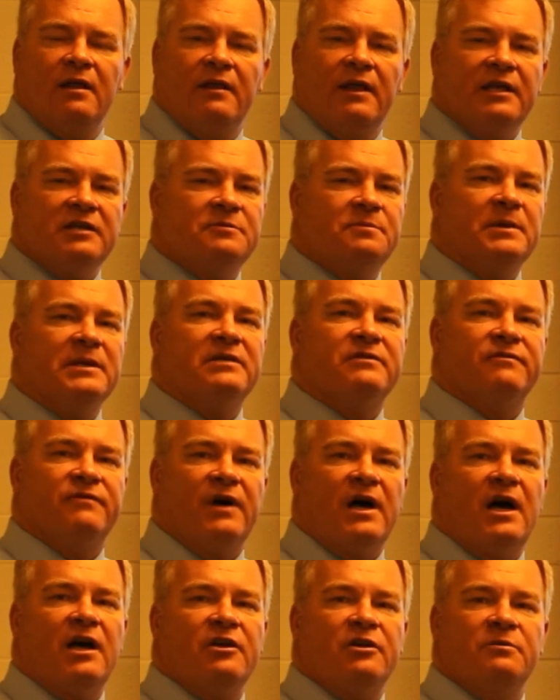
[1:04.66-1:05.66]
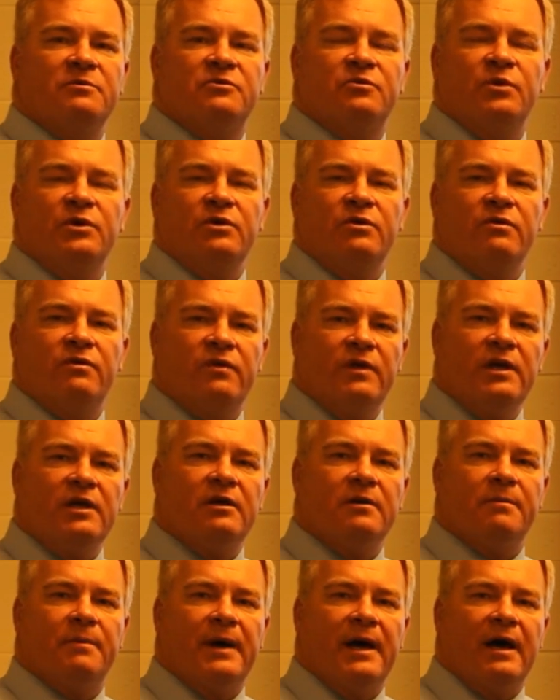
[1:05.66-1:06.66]
That speaks volumes when you
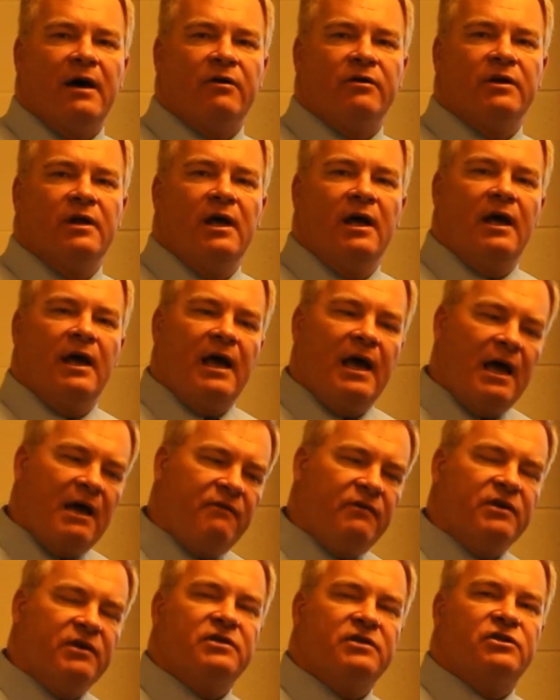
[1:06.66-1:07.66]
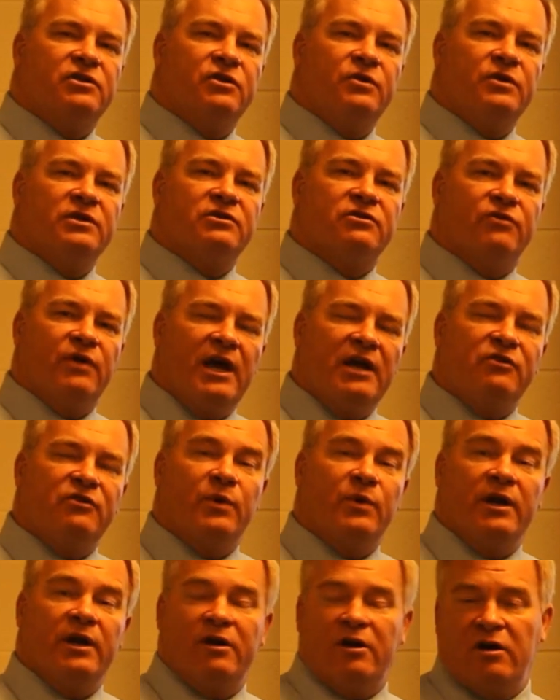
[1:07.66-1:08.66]
think about having students
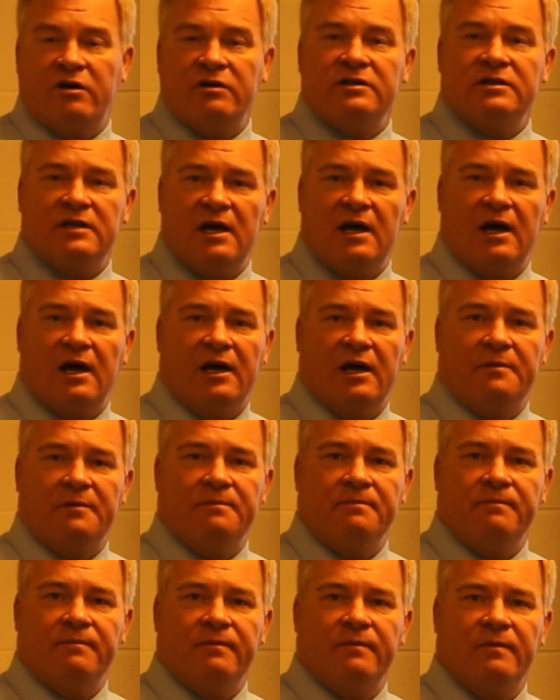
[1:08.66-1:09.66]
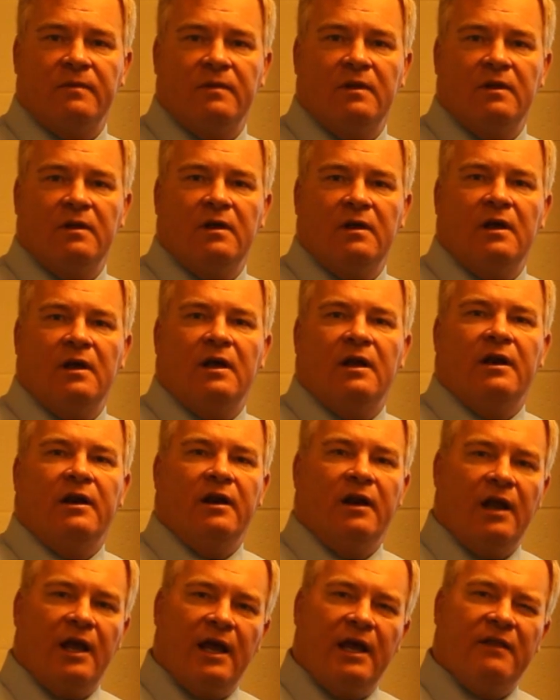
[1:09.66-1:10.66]
graduate on time.
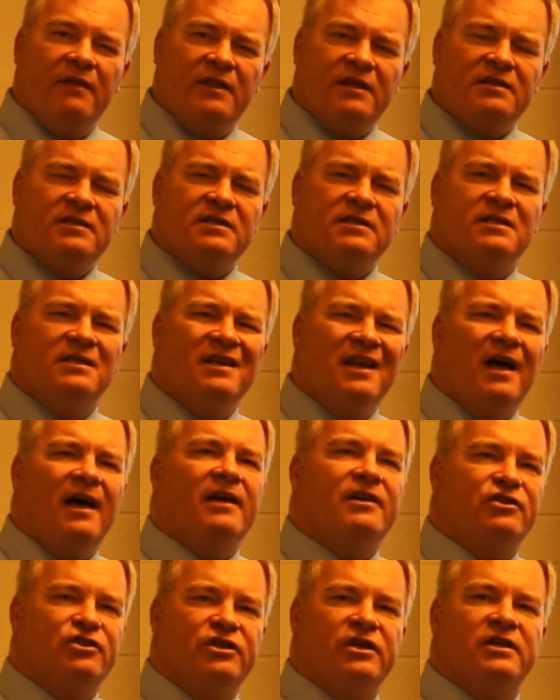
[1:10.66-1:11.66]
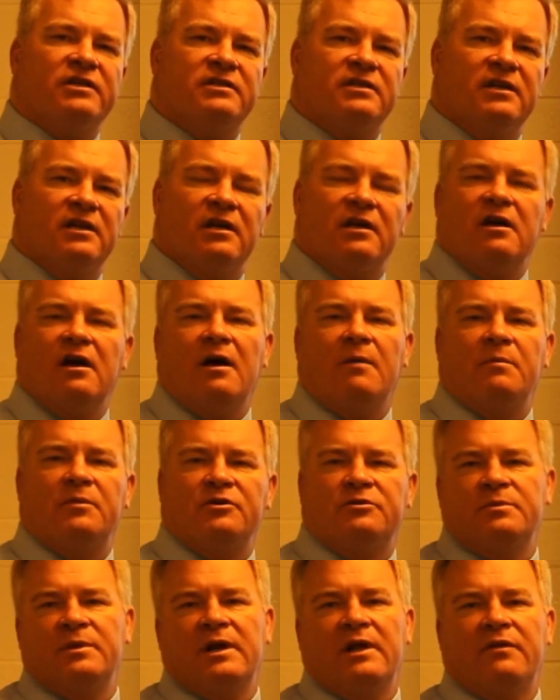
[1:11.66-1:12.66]
And this is not just an
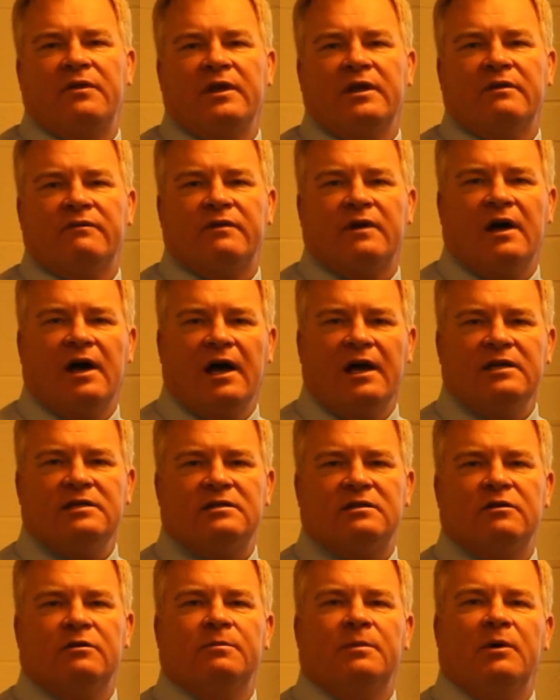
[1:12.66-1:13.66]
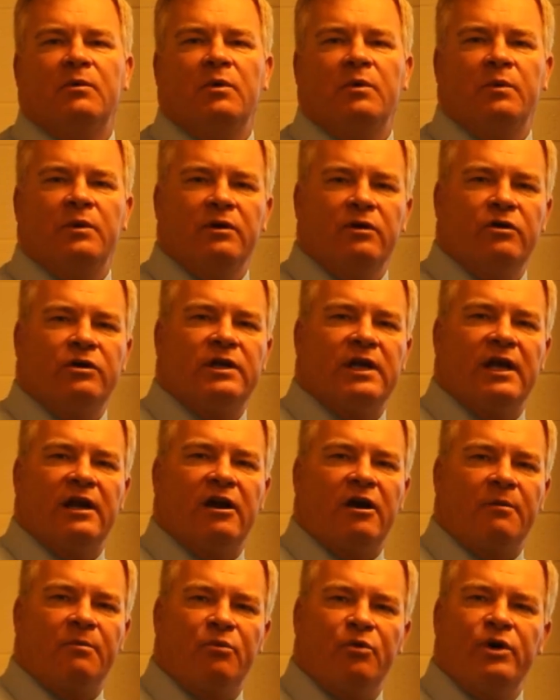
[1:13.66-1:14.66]
accomplishment, I think, at the high school, but when we look at
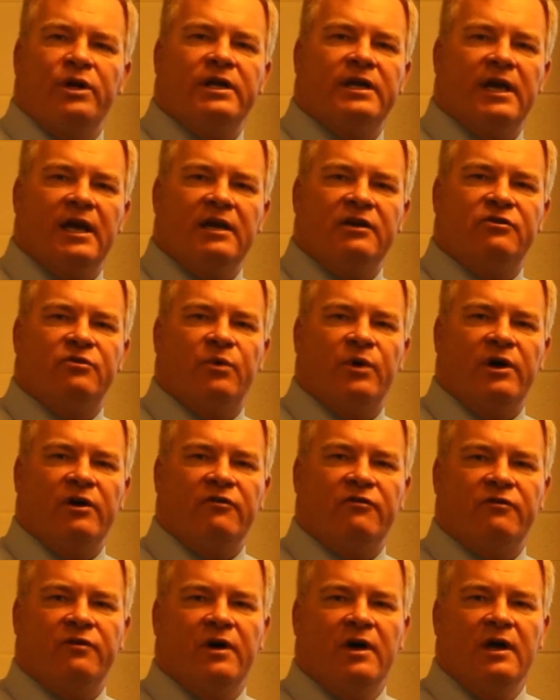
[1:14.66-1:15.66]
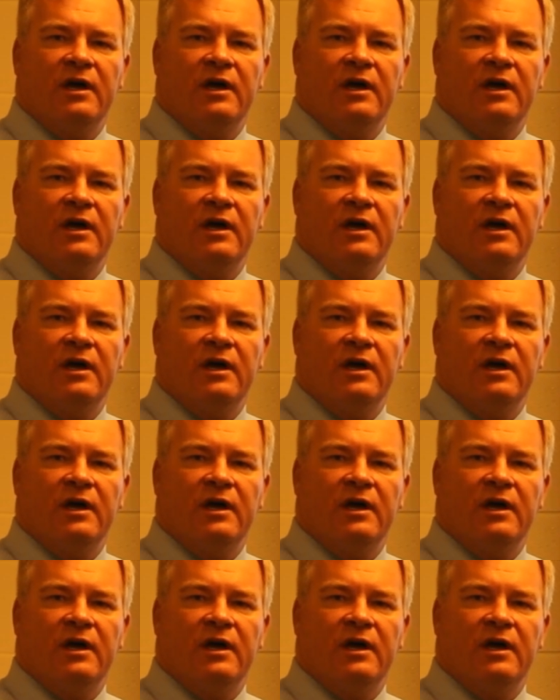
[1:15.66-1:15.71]
our pre-K-12